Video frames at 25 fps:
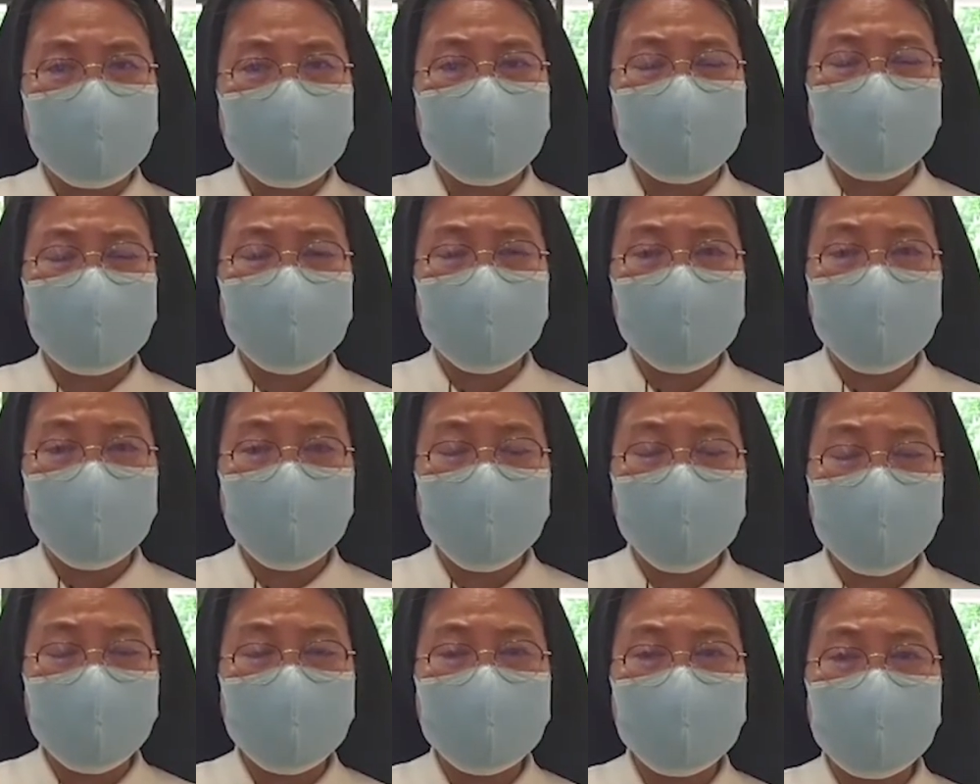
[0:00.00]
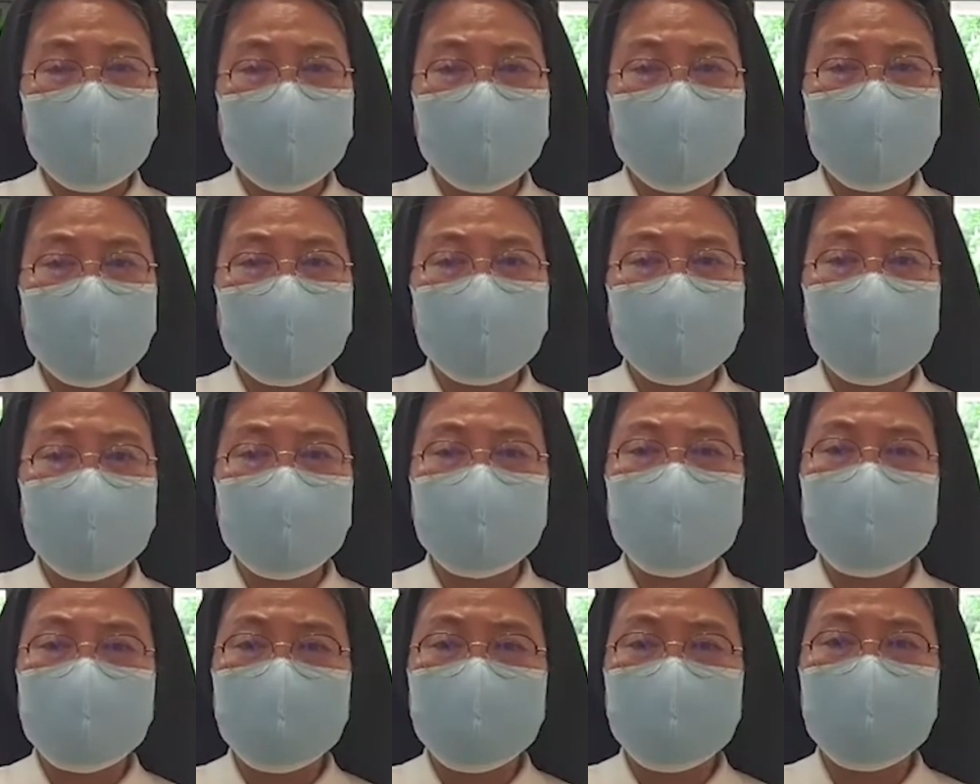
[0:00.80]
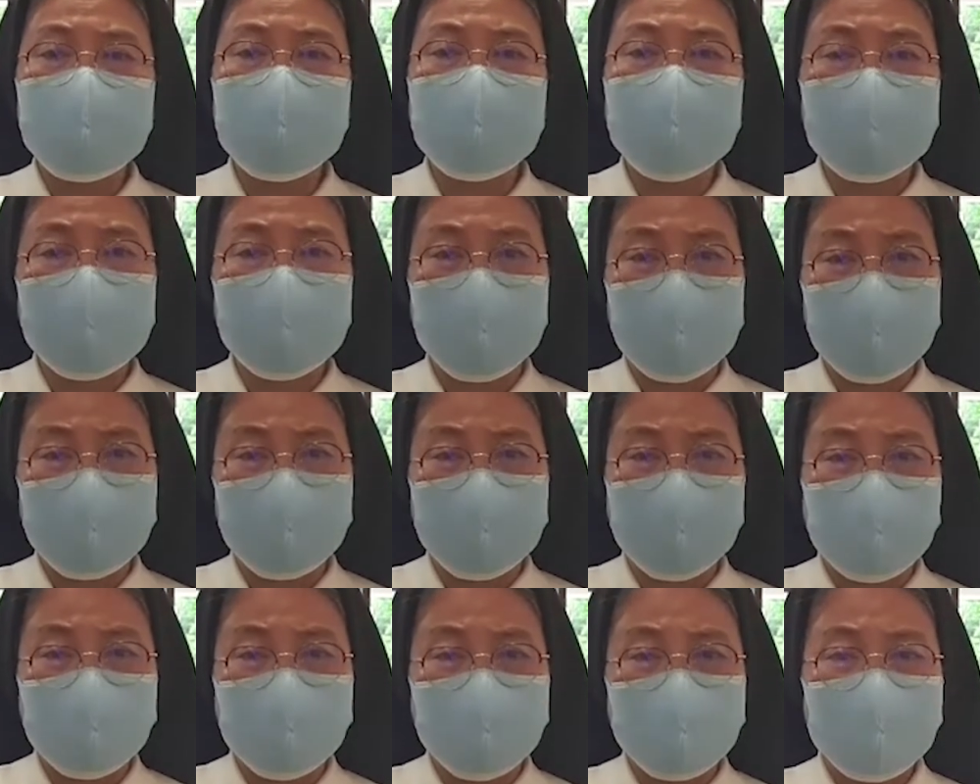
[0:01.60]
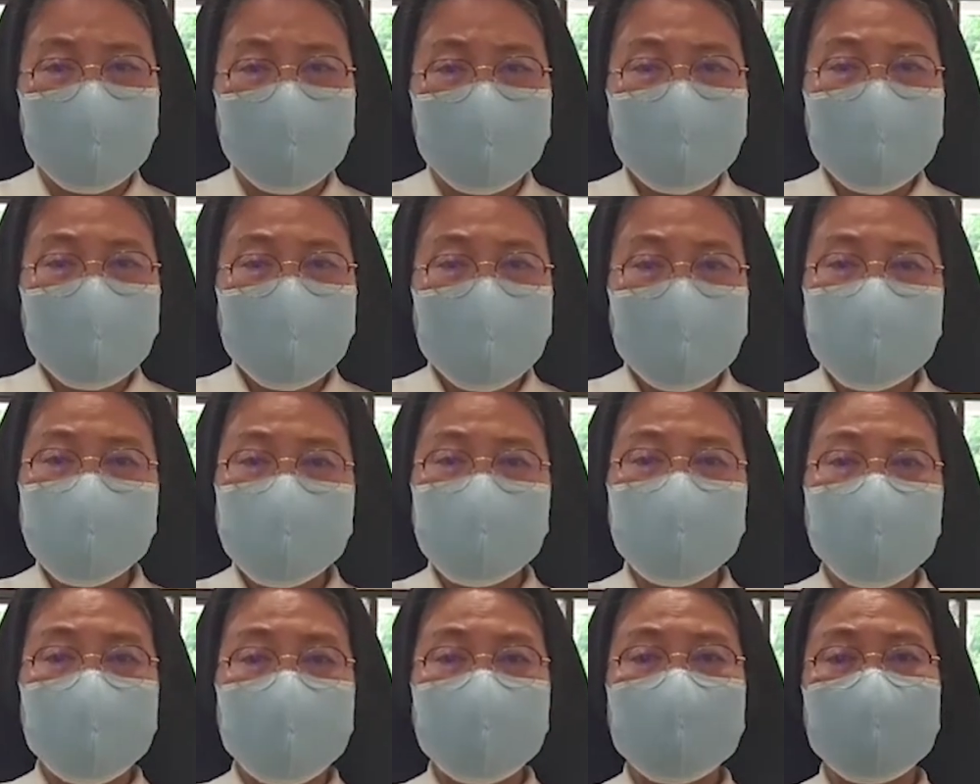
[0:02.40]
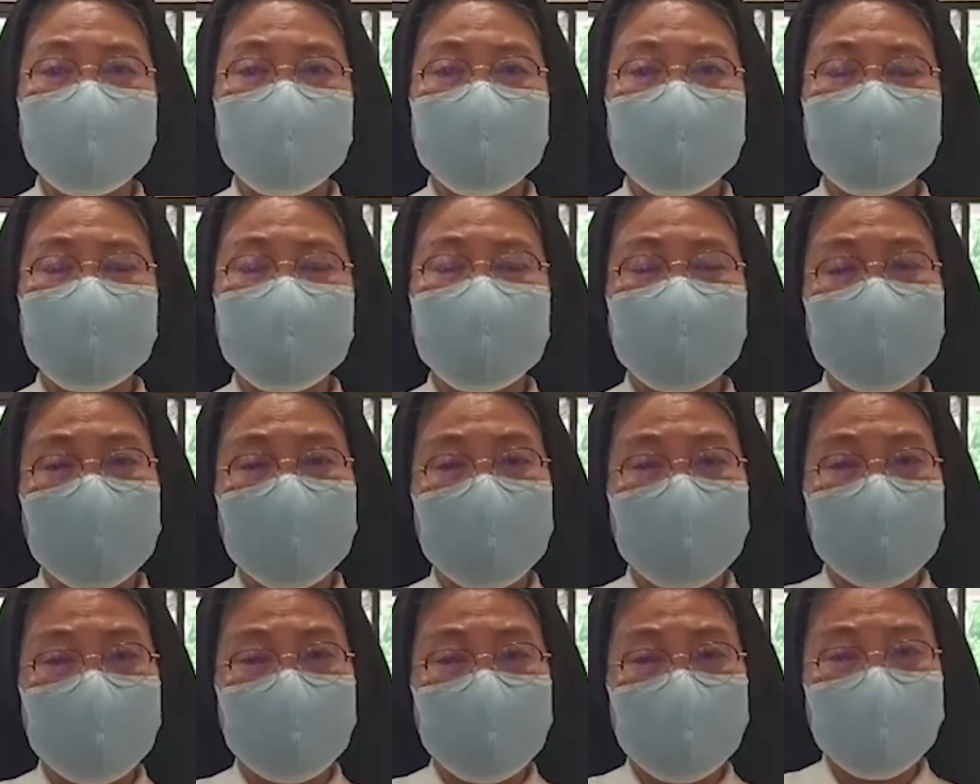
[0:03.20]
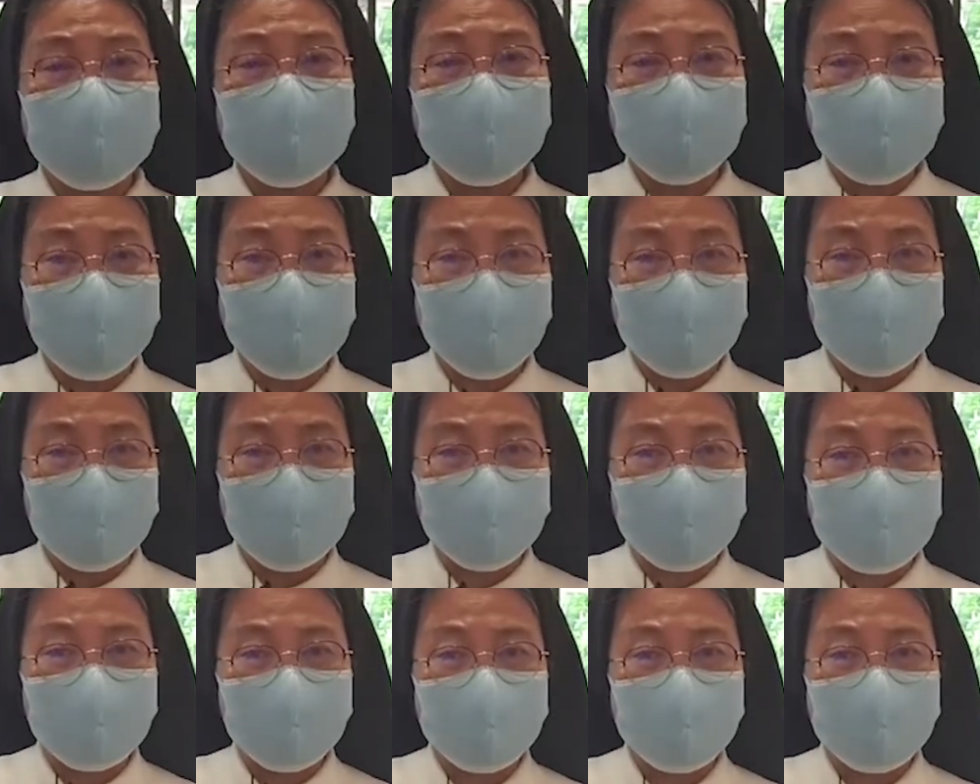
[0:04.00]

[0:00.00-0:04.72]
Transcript: the gift of fear of the Lord, and the gift of courage